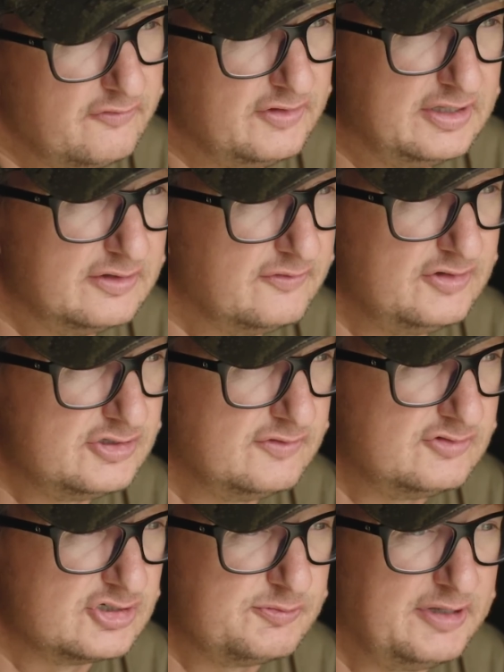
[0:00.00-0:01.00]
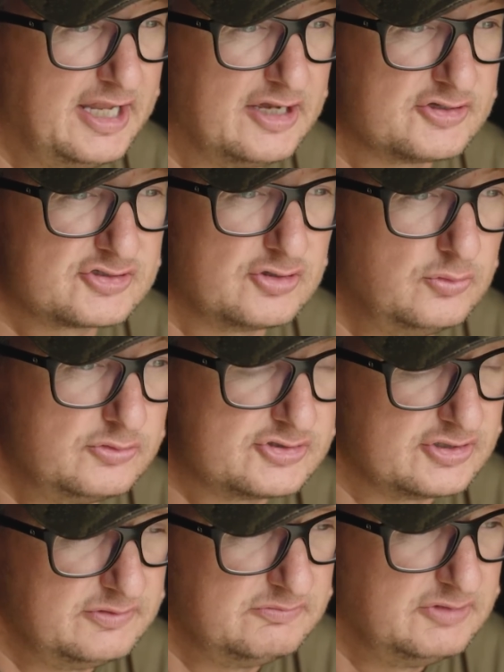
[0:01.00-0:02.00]
think the fish have just been out of
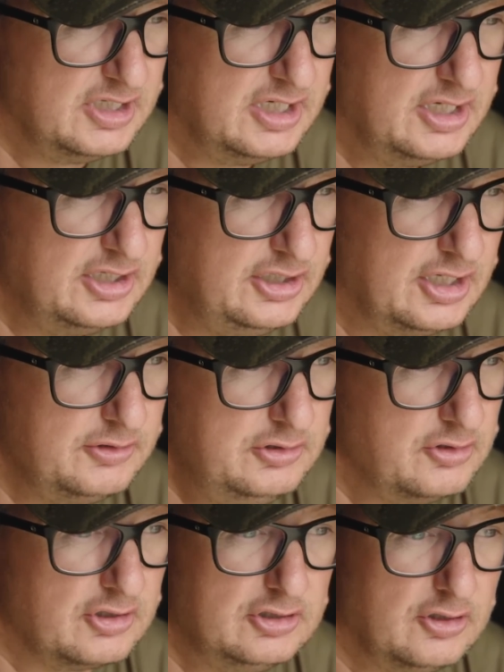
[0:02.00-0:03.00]
salts. And you know, you look at